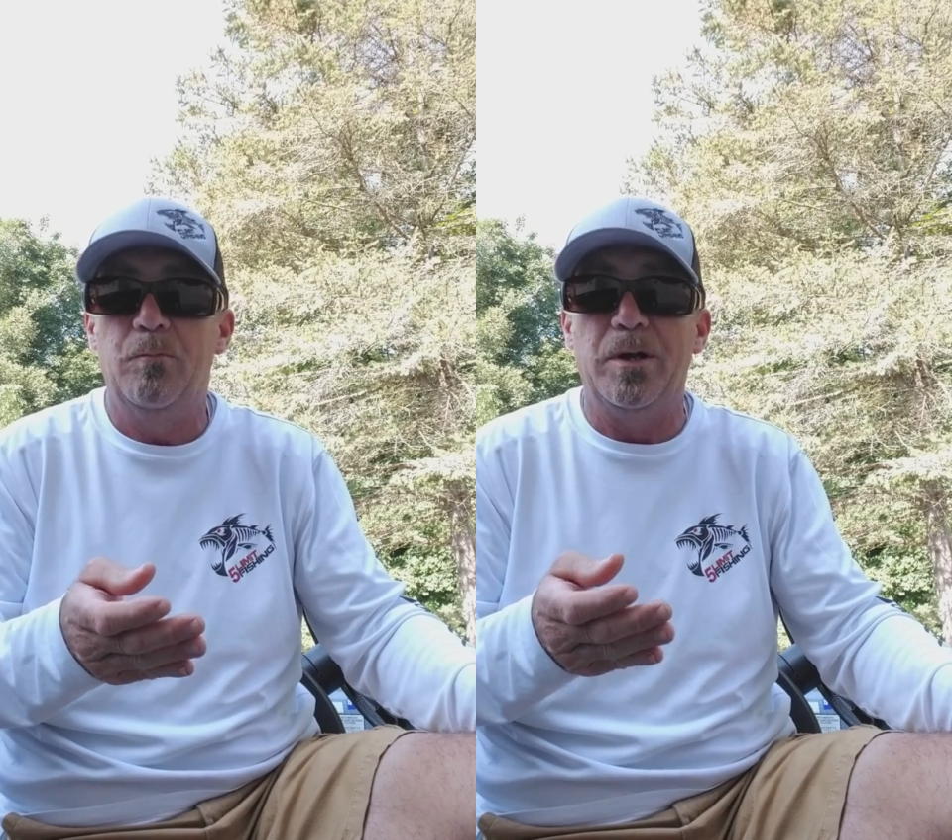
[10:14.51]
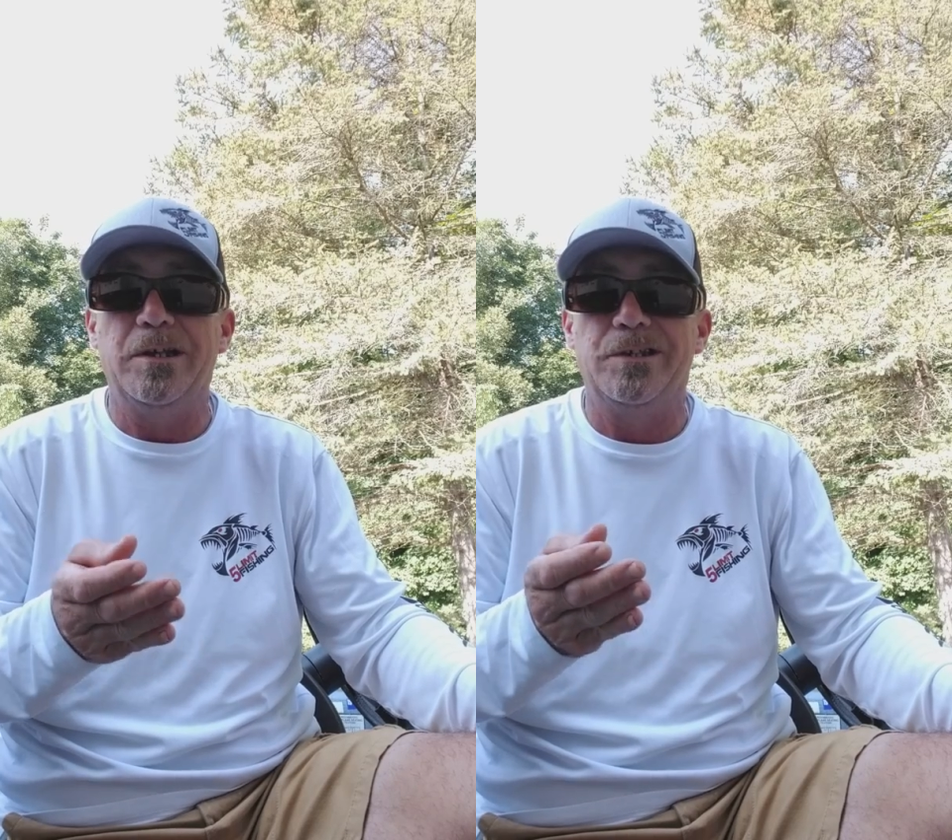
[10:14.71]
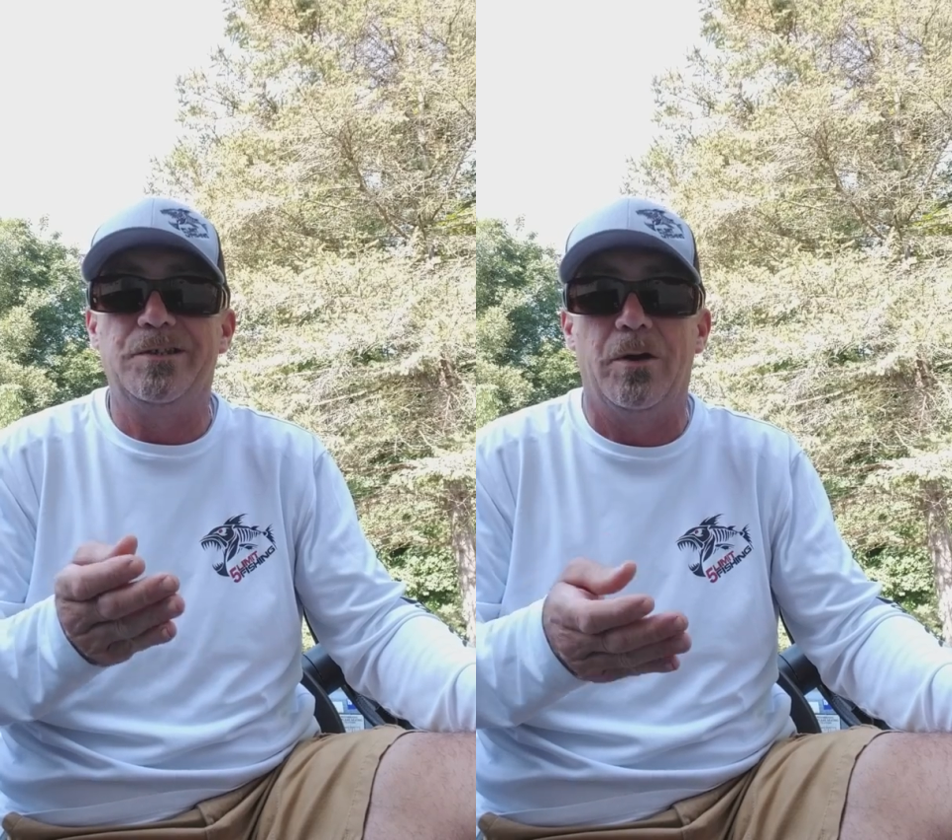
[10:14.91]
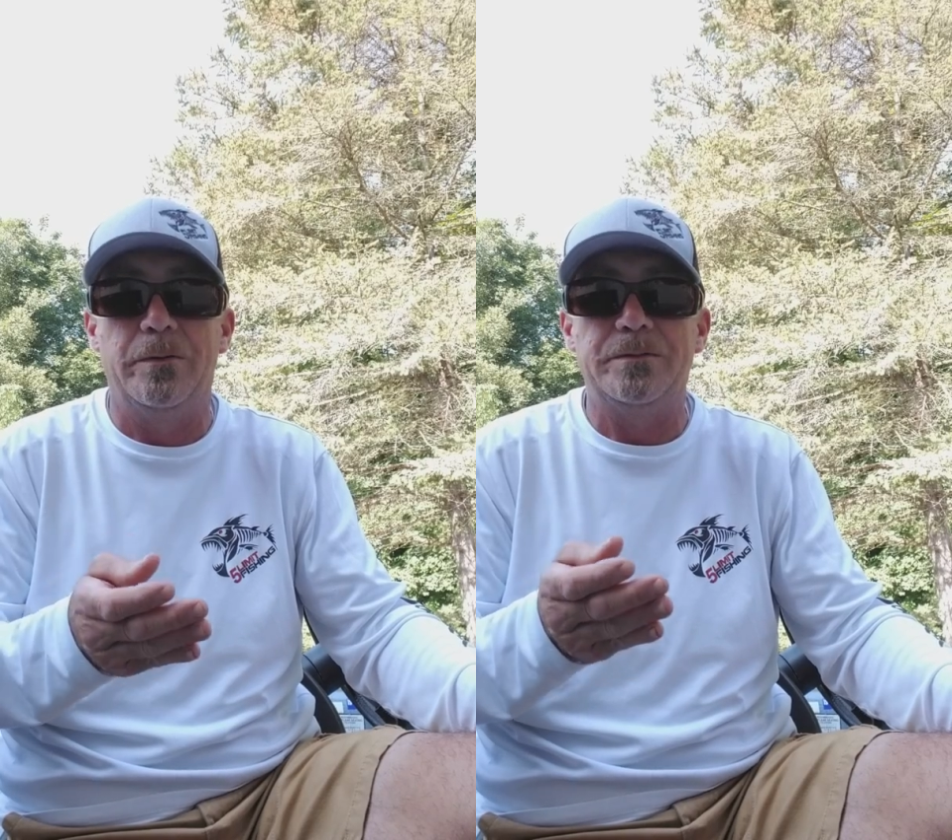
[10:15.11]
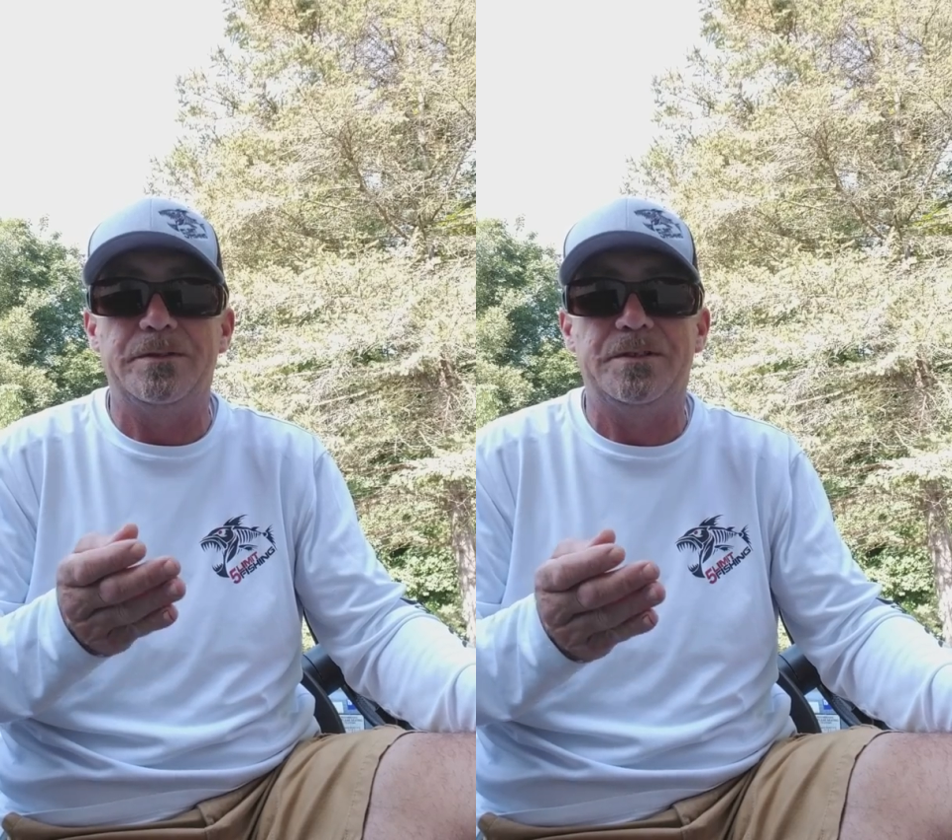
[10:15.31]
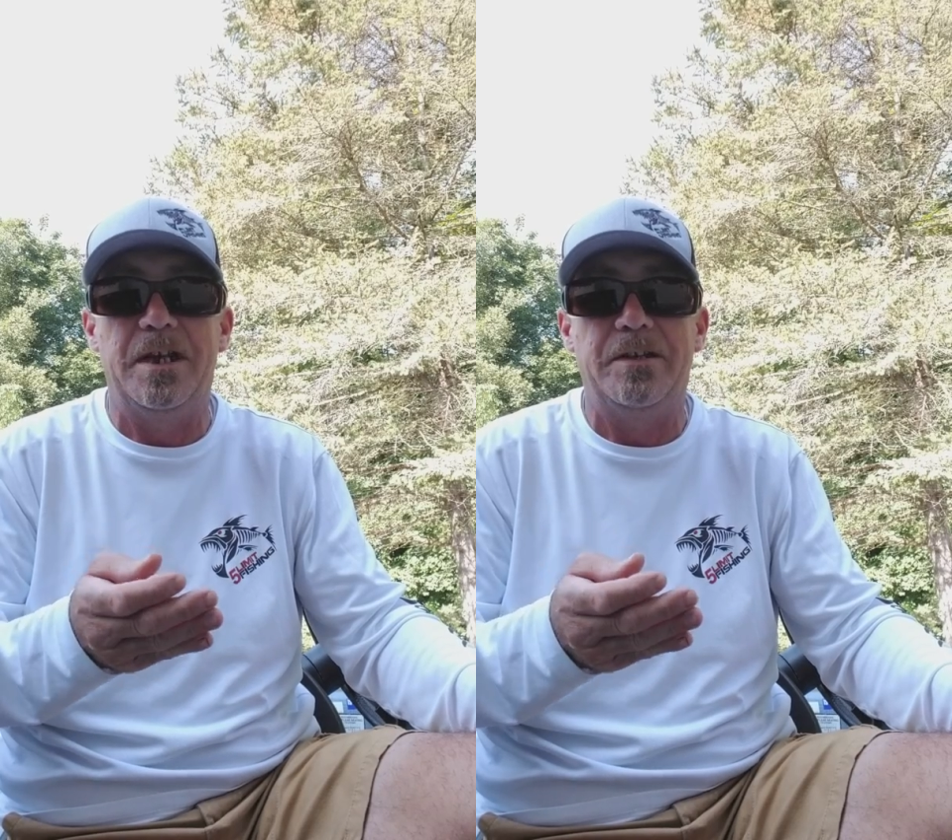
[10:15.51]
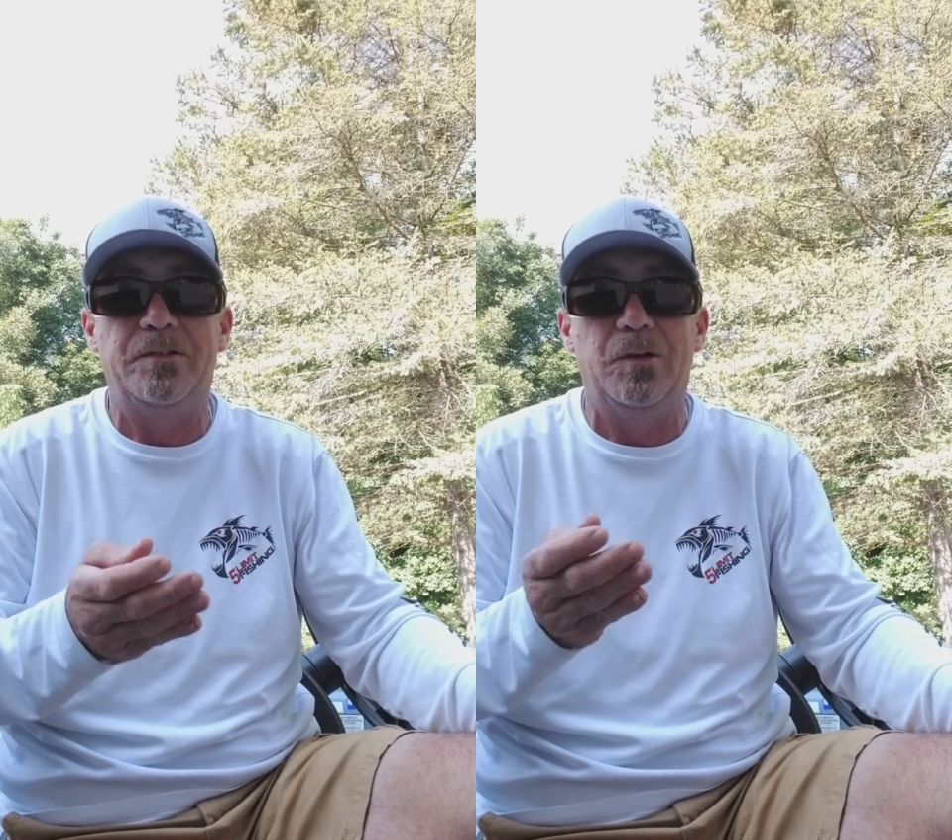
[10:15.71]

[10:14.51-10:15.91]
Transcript: But you don't set